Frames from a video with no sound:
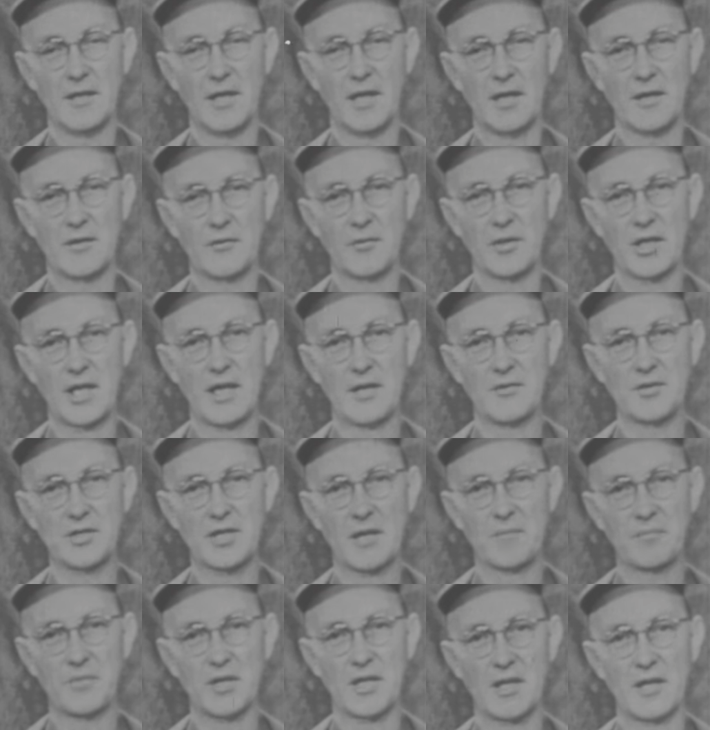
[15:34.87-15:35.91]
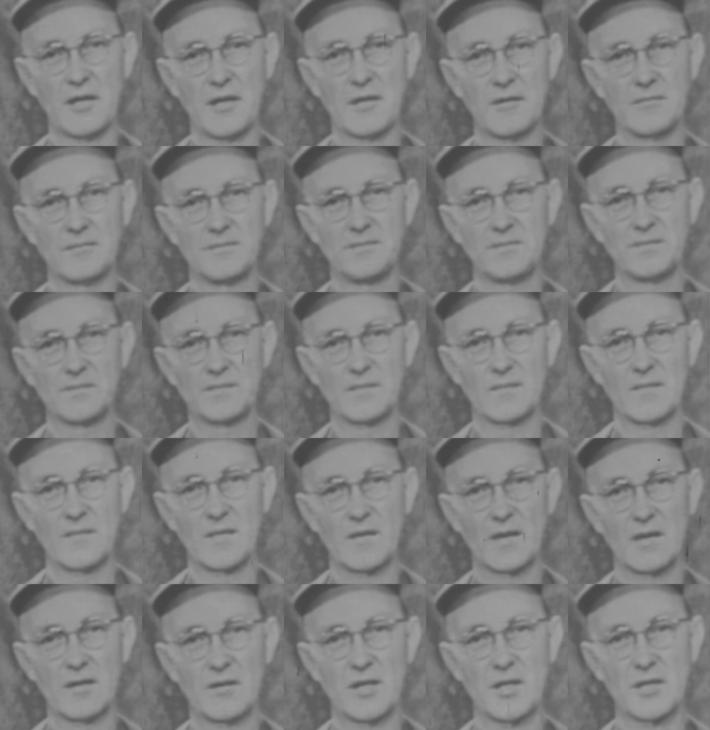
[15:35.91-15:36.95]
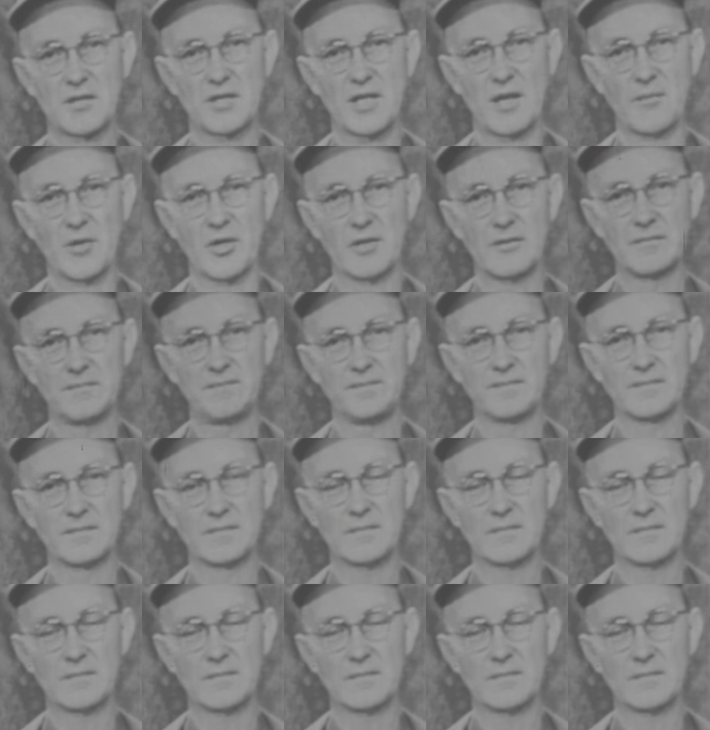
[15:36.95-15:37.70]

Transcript: And when I was up there this summer,